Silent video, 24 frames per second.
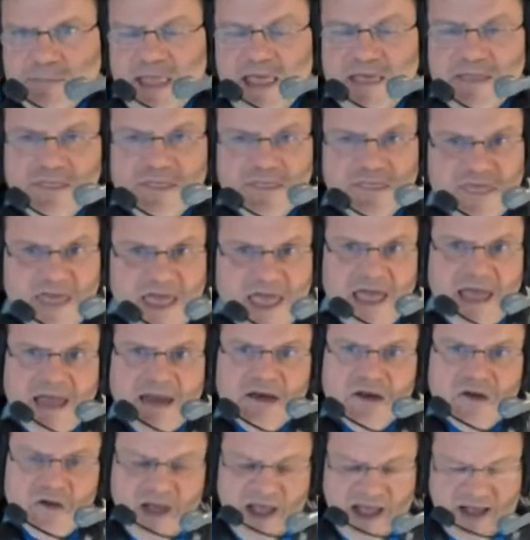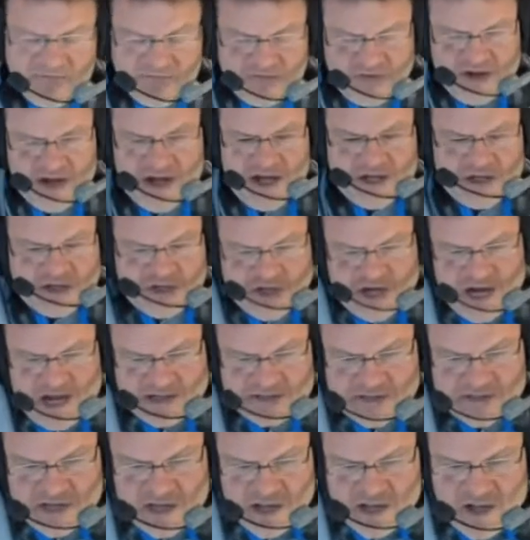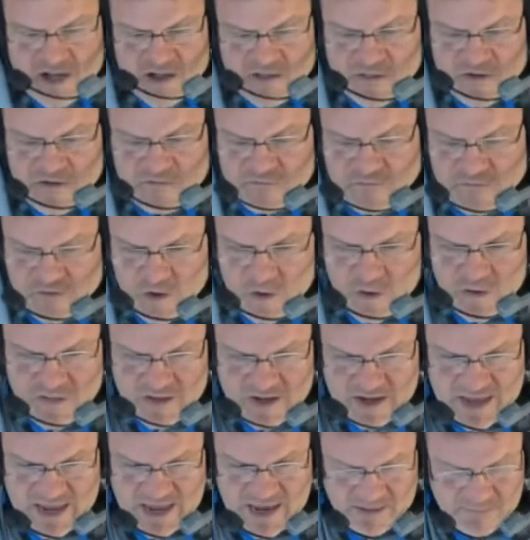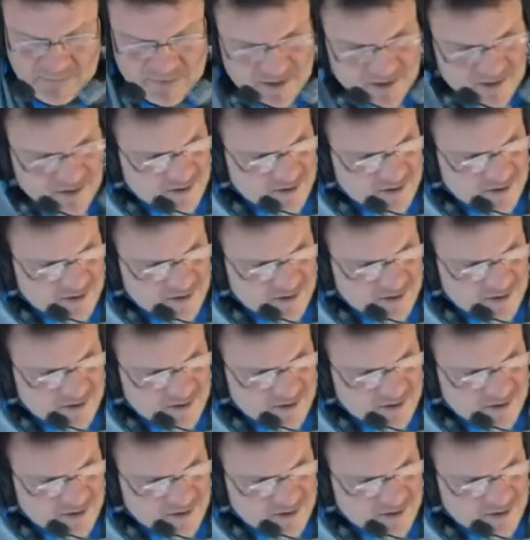And then you have to adjust the flow of the game.